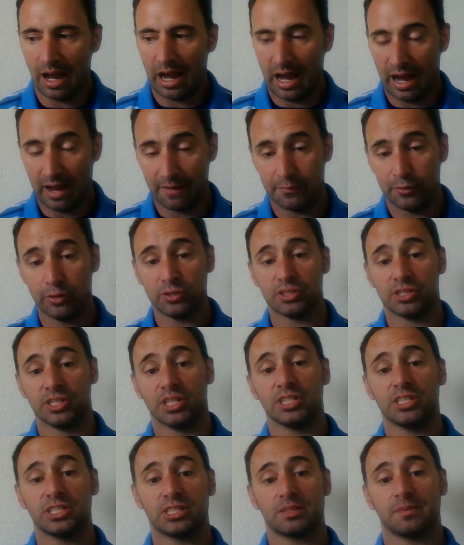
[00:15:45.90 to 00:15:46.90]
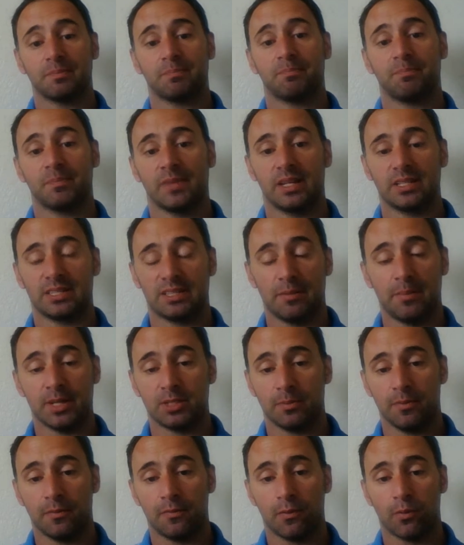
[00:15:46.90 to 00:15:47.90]
I've used this, as I
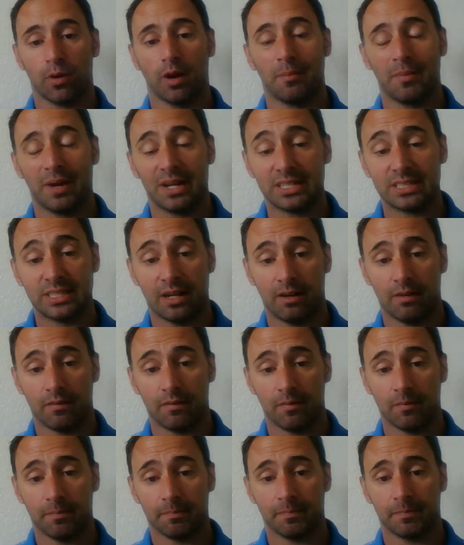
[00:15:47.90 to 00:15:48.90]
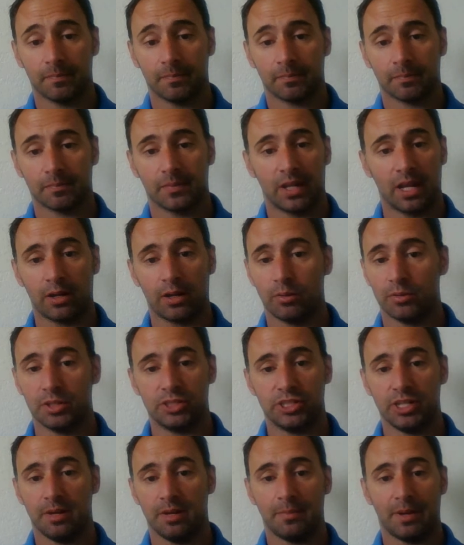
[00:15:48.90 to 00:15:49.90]
mentioned before, on myself. I go in the
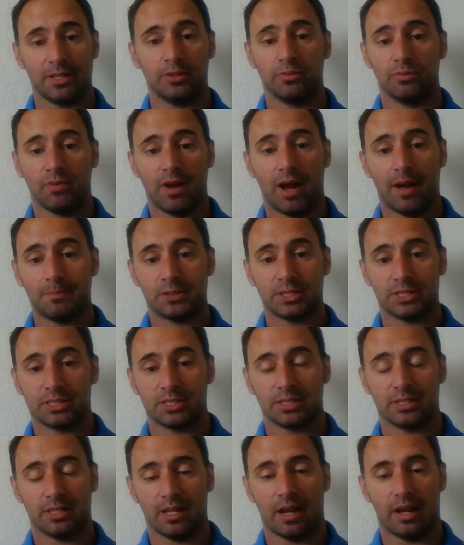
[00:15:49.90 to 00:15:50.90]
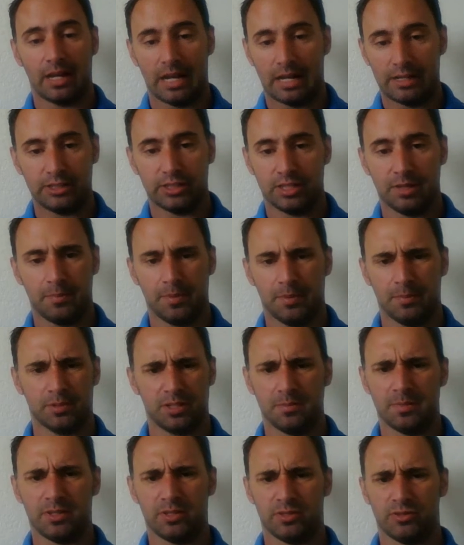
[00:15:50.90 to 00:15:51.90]
gym, I do reps. I see people
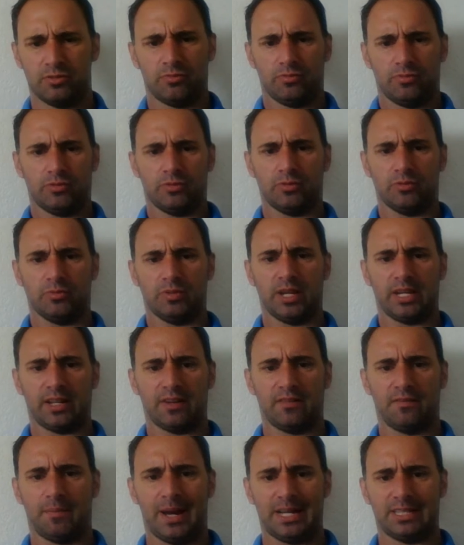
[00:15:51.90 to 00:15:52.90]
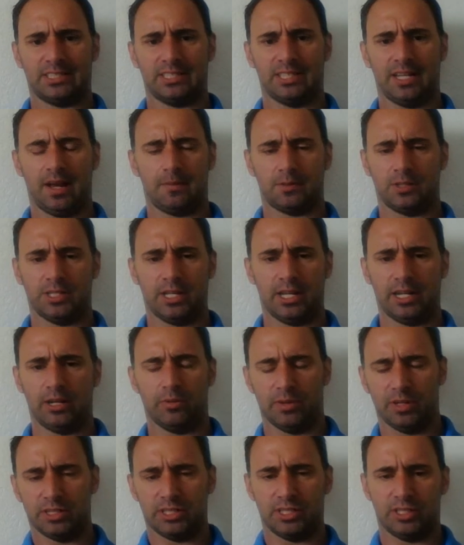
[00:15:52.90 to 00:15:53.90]
see me doing negative biceps and then
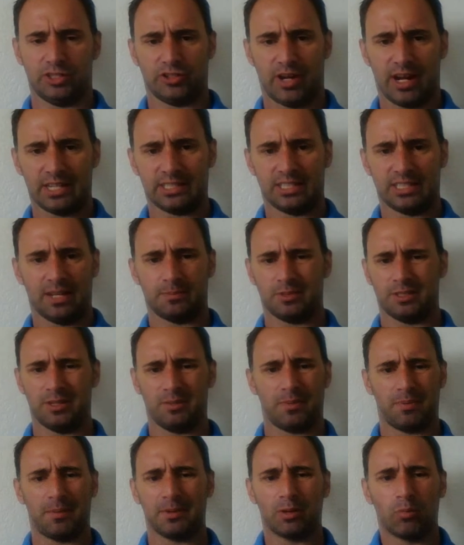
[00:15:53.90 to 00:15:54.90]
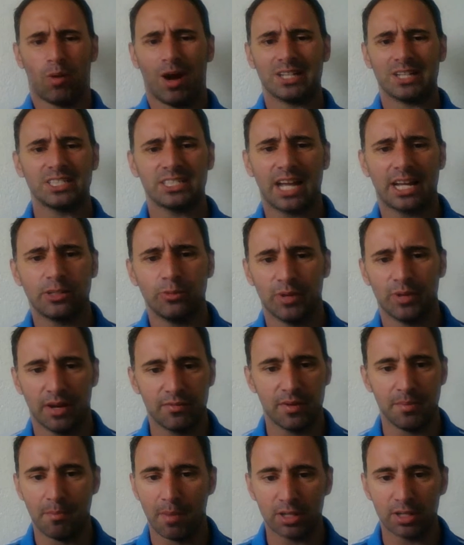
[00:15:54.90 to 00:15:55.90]
going into triceps, and they're probably like, why is this guy doing
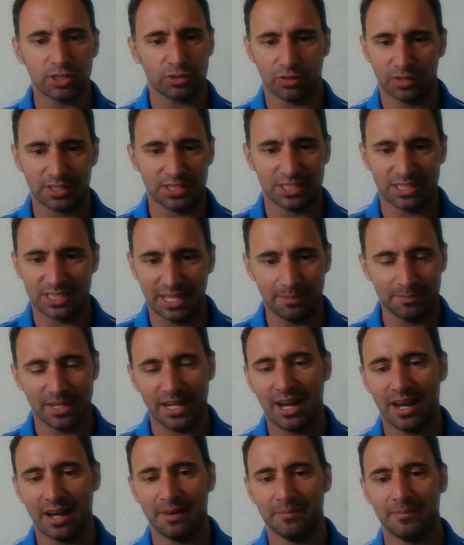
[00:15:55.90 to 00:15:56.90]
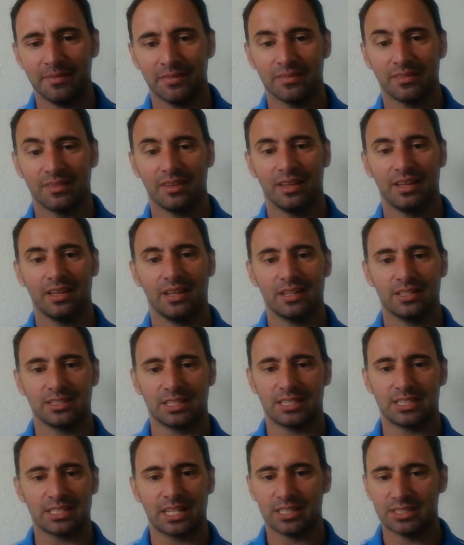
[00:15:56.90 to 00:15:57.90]
every muscle at the same time? It's
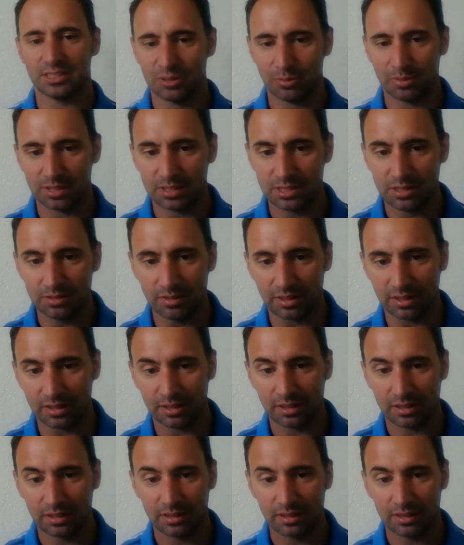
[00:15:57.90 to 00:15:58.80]
like, this guy doesn't know what he's doing.